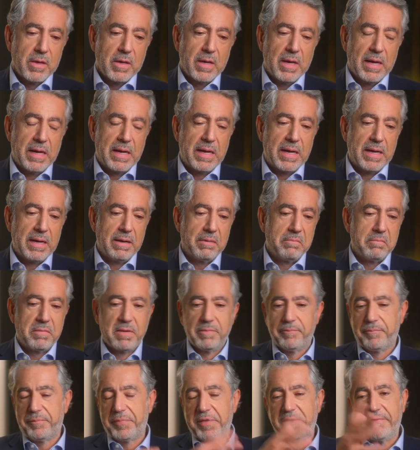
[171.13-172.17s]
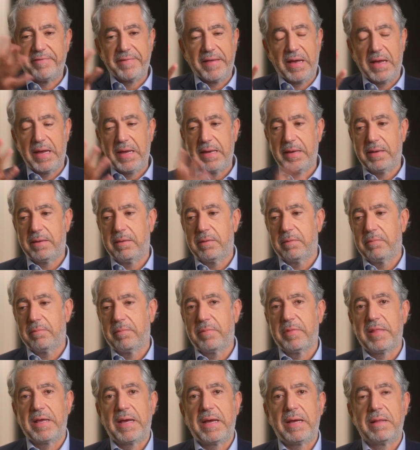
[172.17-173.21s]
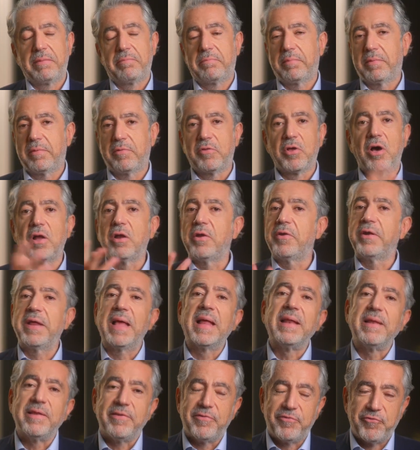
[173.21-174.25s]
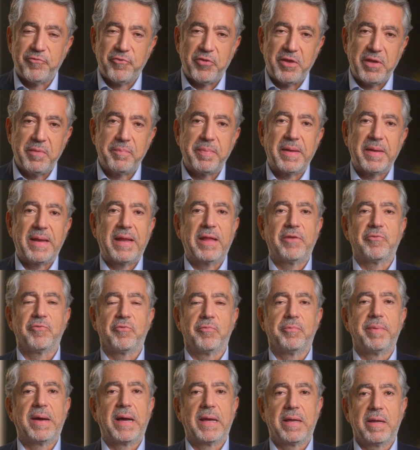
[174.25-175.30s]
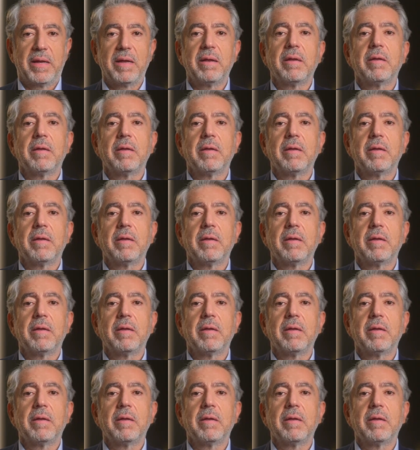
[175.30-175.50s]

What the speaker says: and decide that dollar yen is cheap and I should buy it.